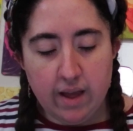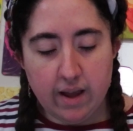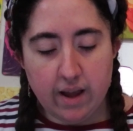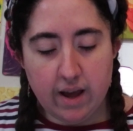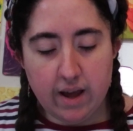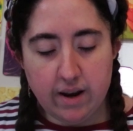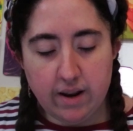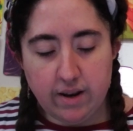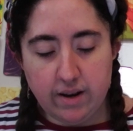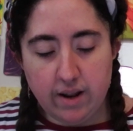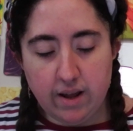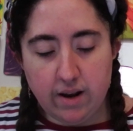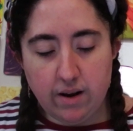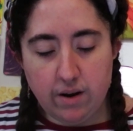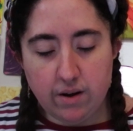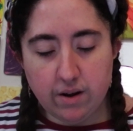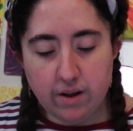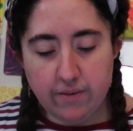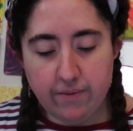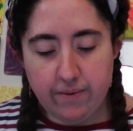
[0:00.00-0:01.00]
Karina and
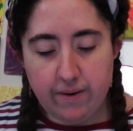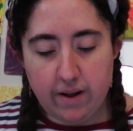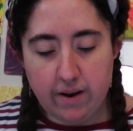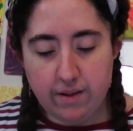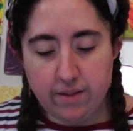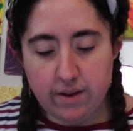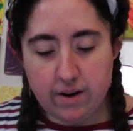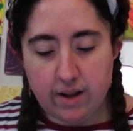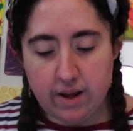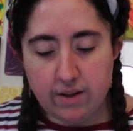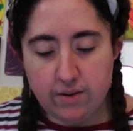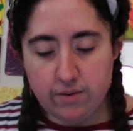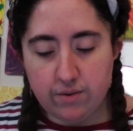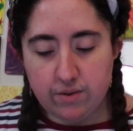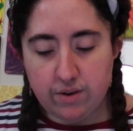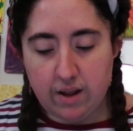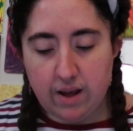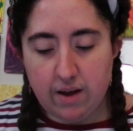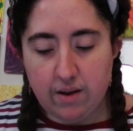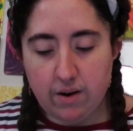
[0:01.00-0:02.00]
Loki followed the knight
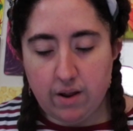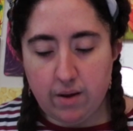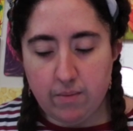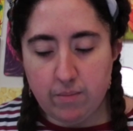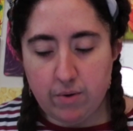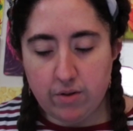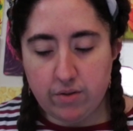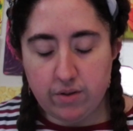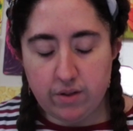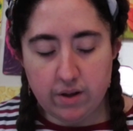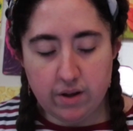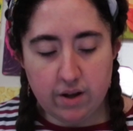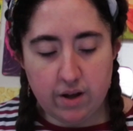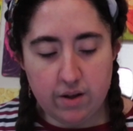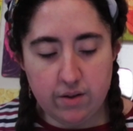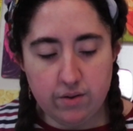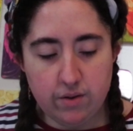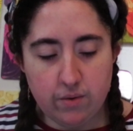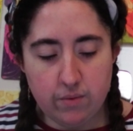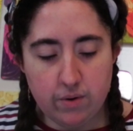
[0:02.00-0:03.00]
through town, and most of the
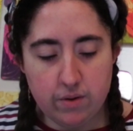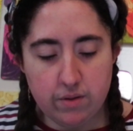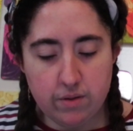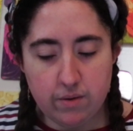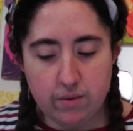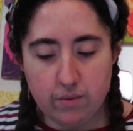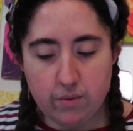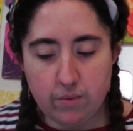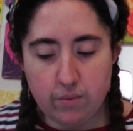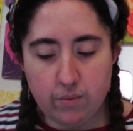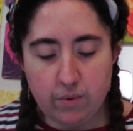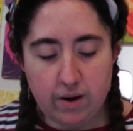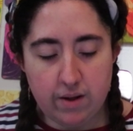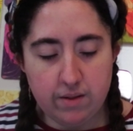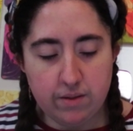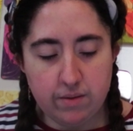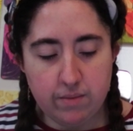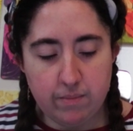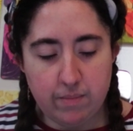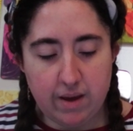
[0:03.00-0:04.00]
concert
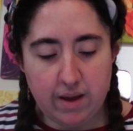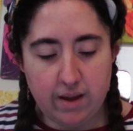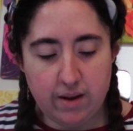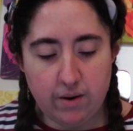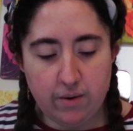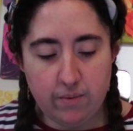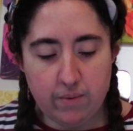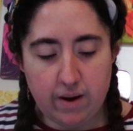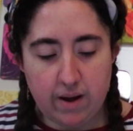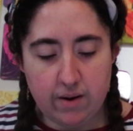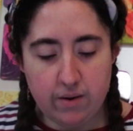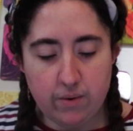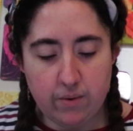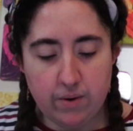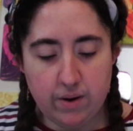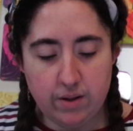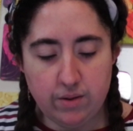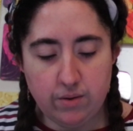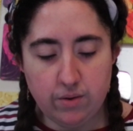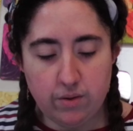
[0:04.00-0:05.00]
was made around
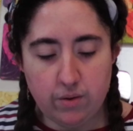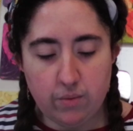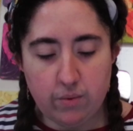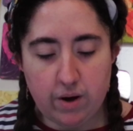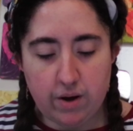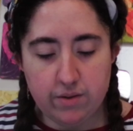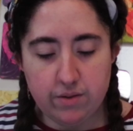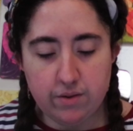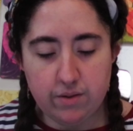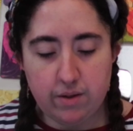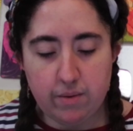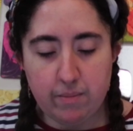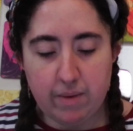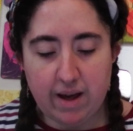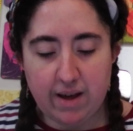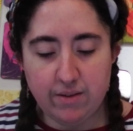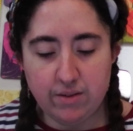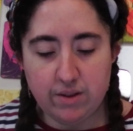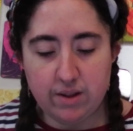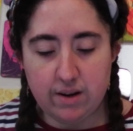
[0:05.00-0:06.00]
or into the walls of the
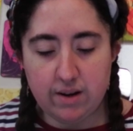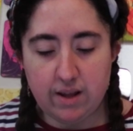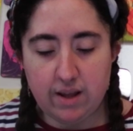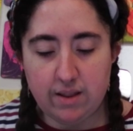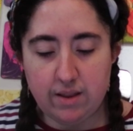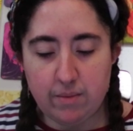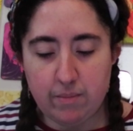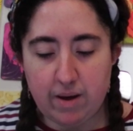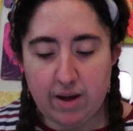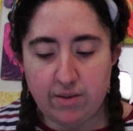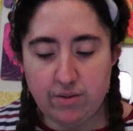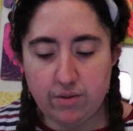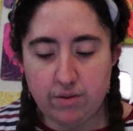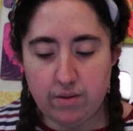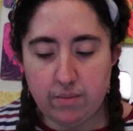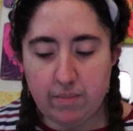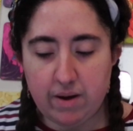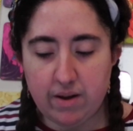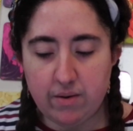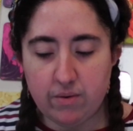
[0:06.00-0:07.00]
mountain, and the mouth of
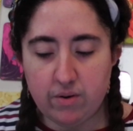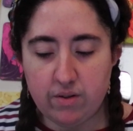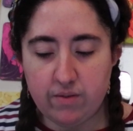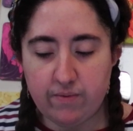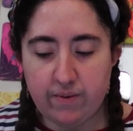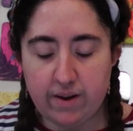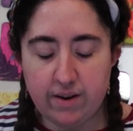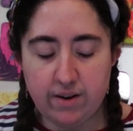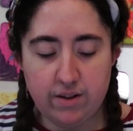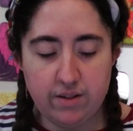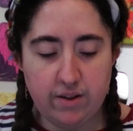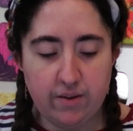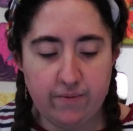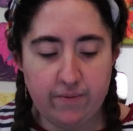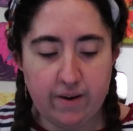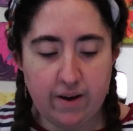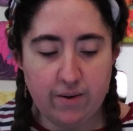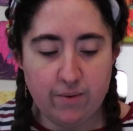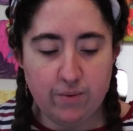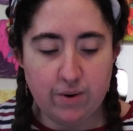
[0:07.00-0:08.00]
the mine was found in the
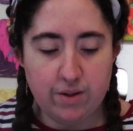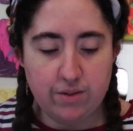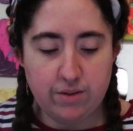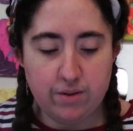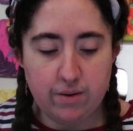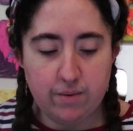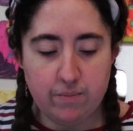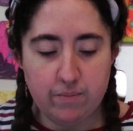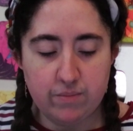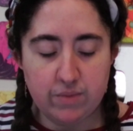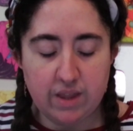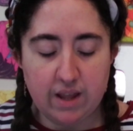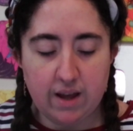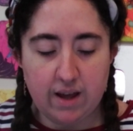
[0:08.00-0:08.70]
far western